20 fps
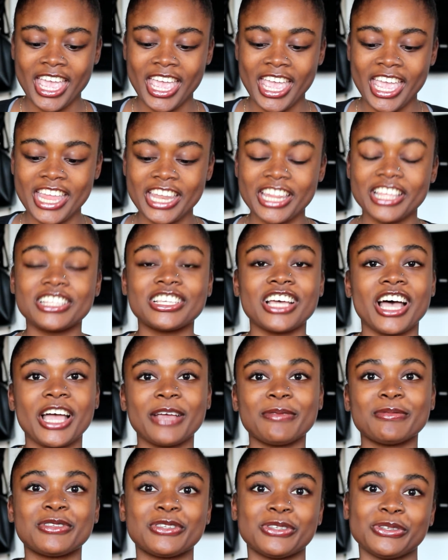
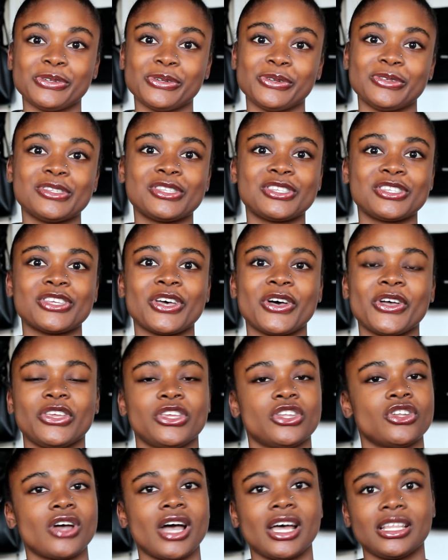anytime soon, so
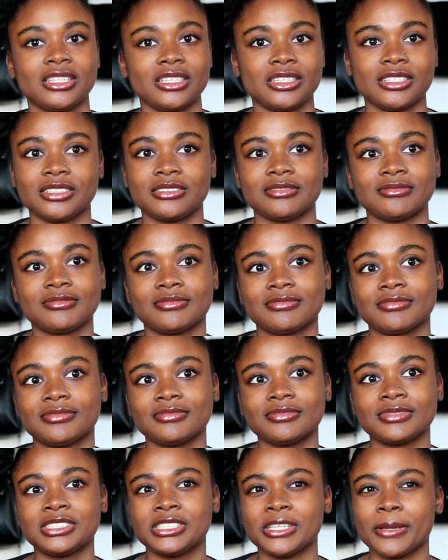you know, I didn't
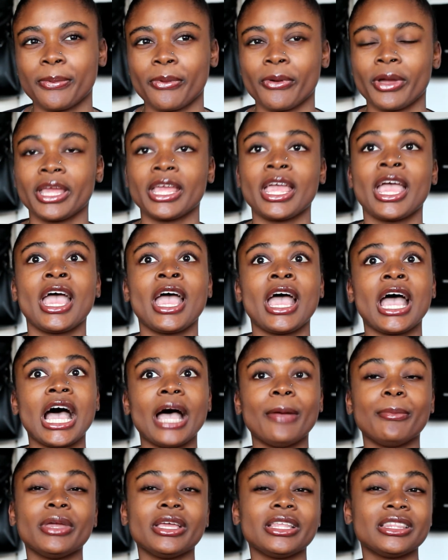see a point.
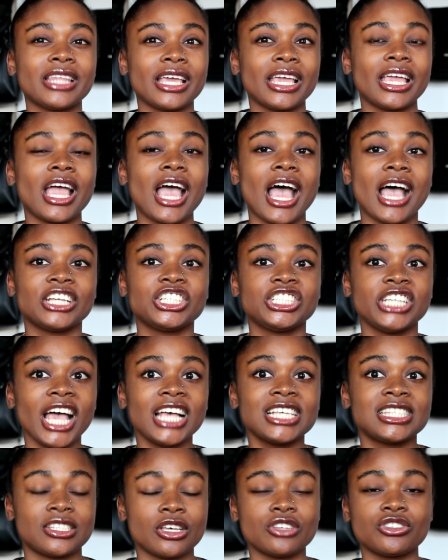I mean, she
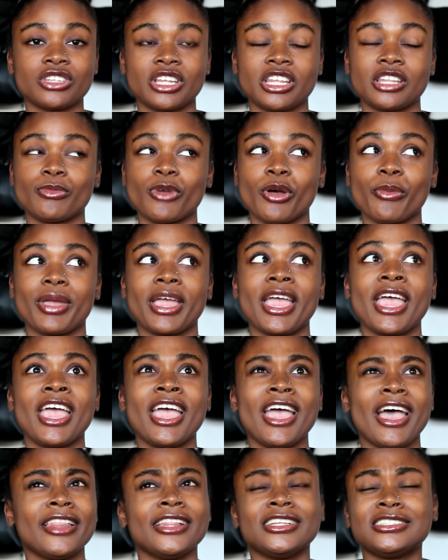has sales on at the moment,
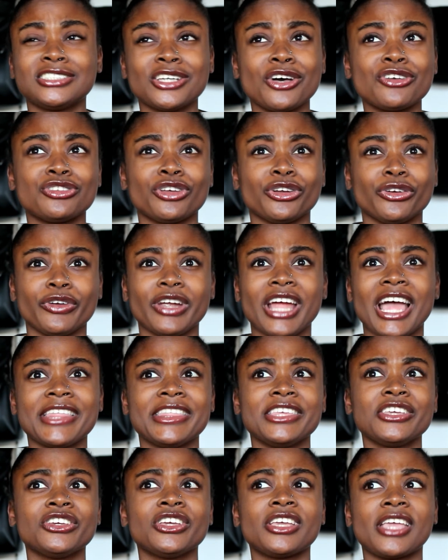and the sales are great. I
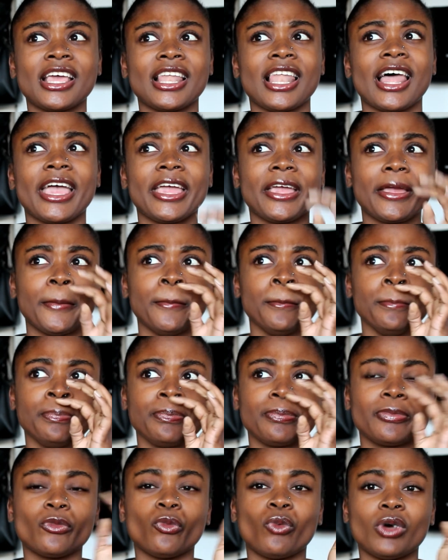think you get like
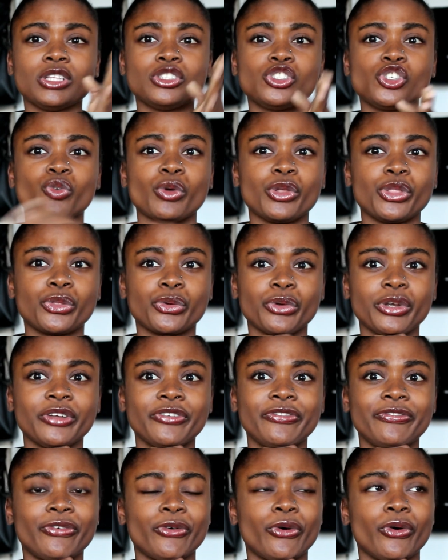1, 2, and 3
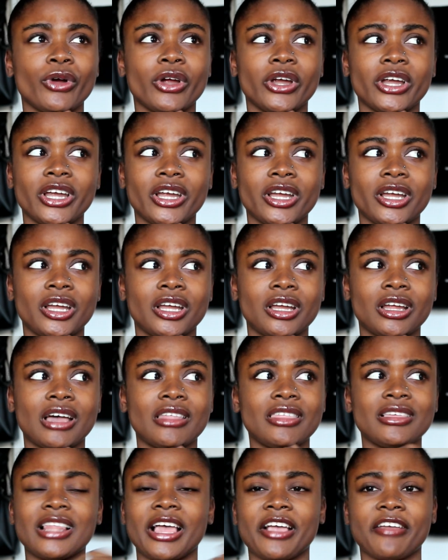for I
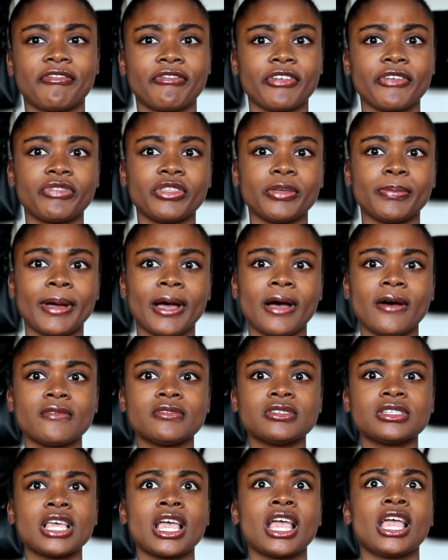think like
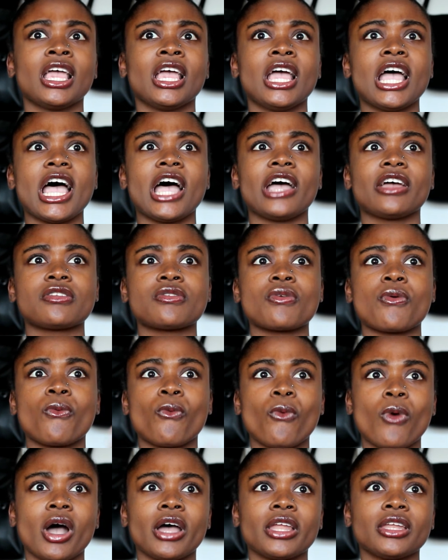£50, and
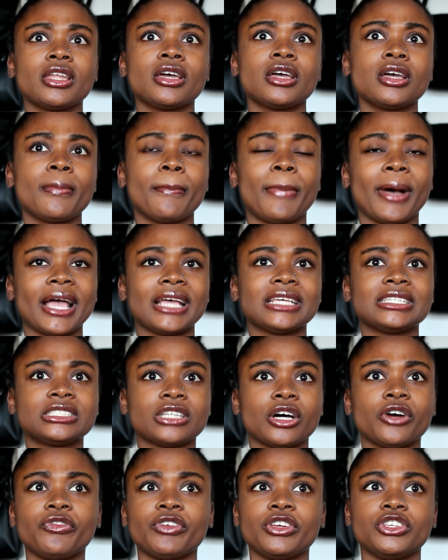one by
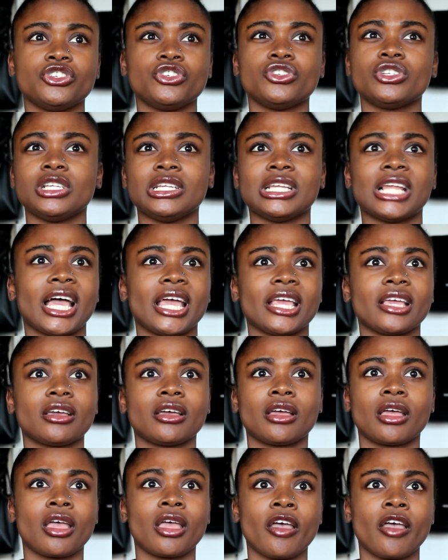itself is usually like
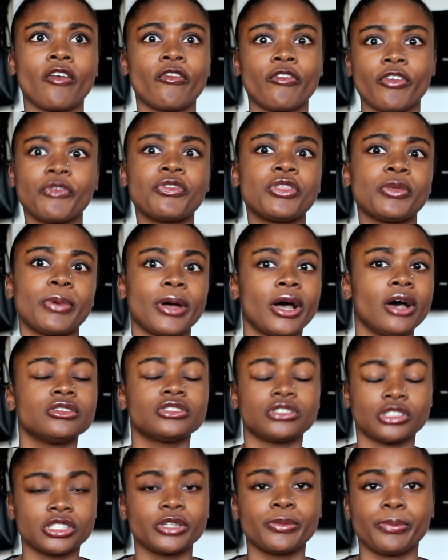£50,
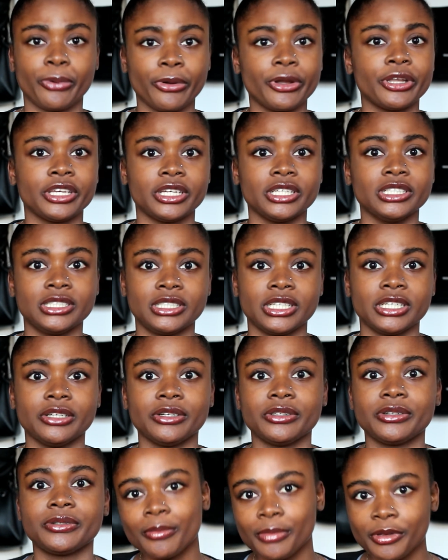so it's a pretty good
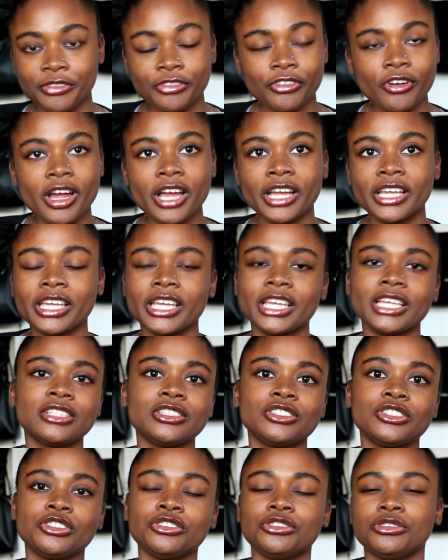deal. Before I get
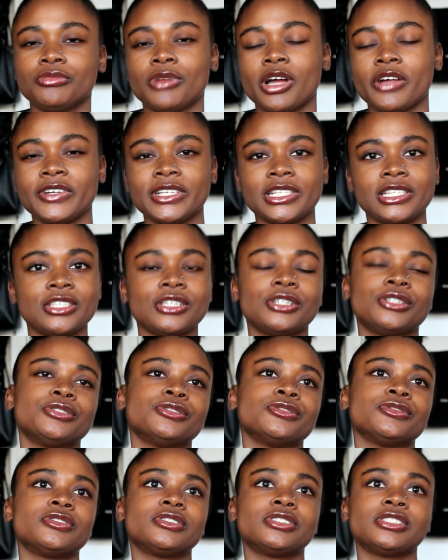into my
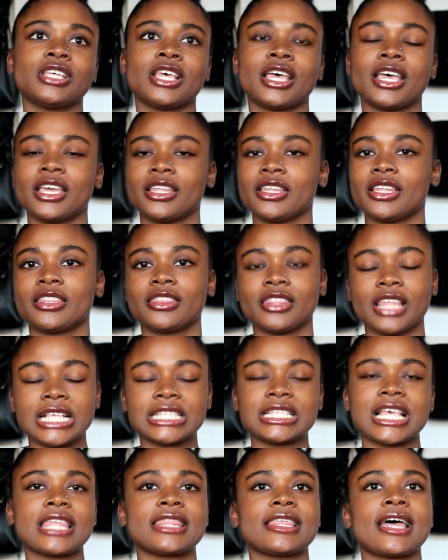results and
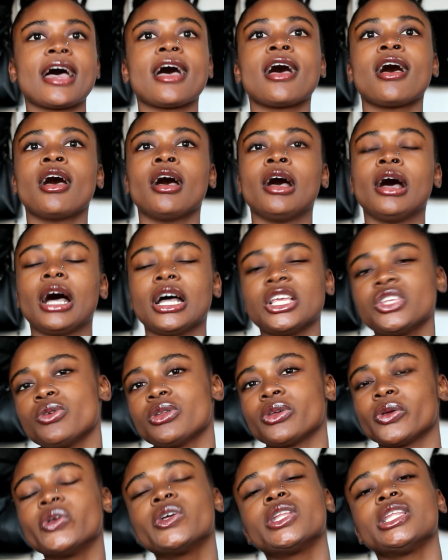things like that, I just
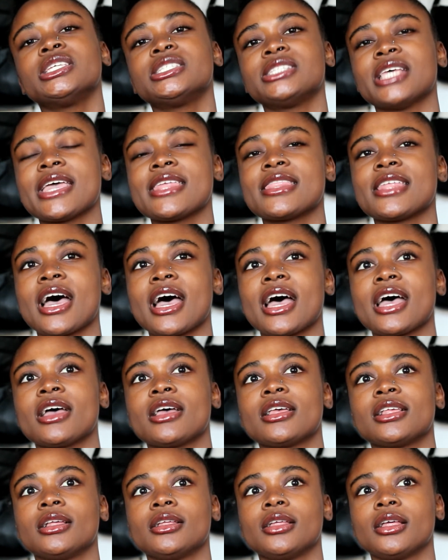want to quickly say that
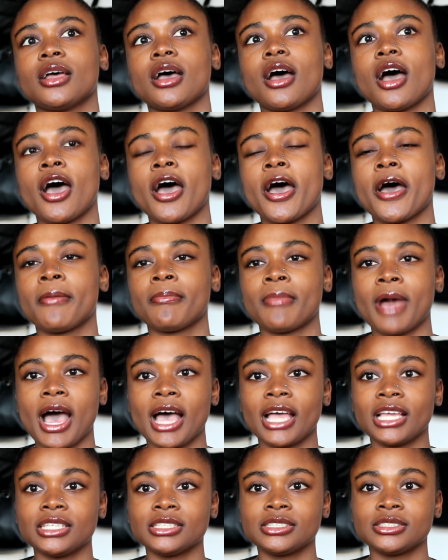
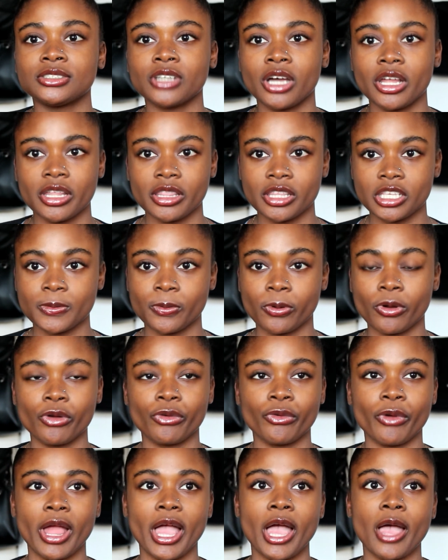I started this
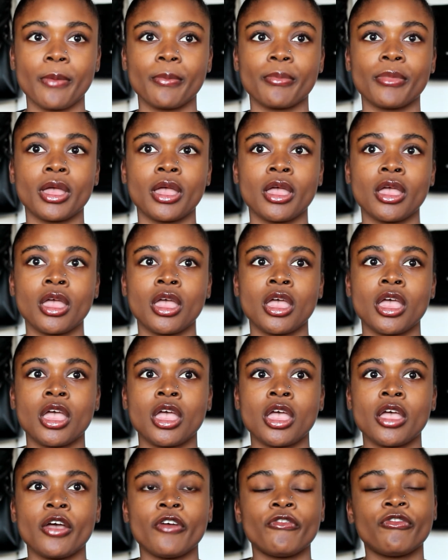program
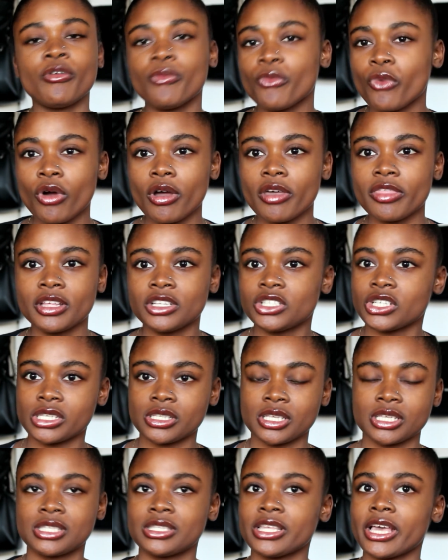for more than just
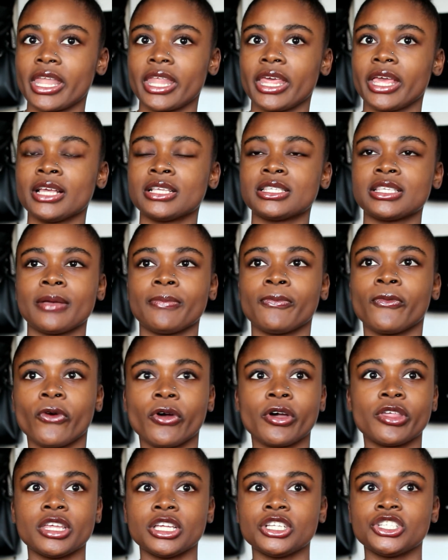aesthetics and
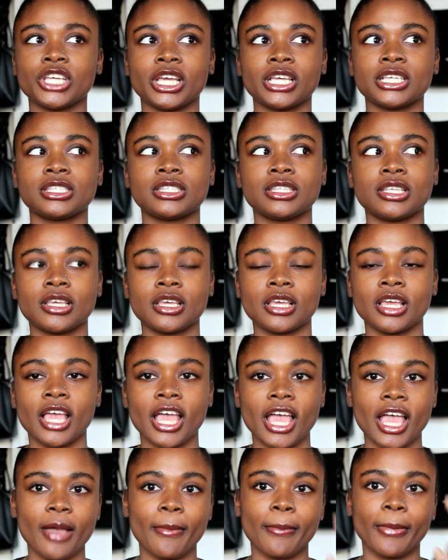more than just
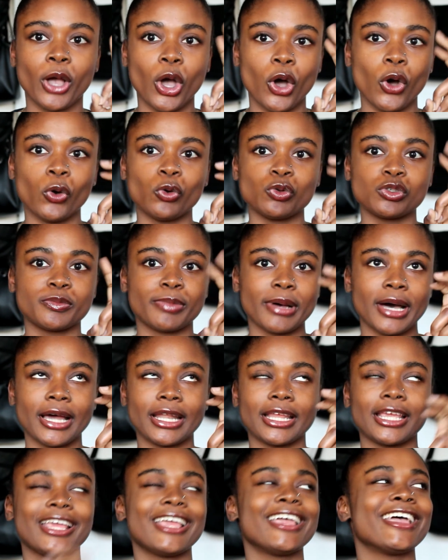goals
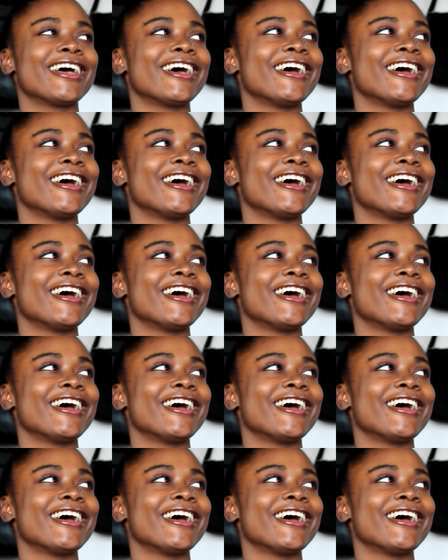body.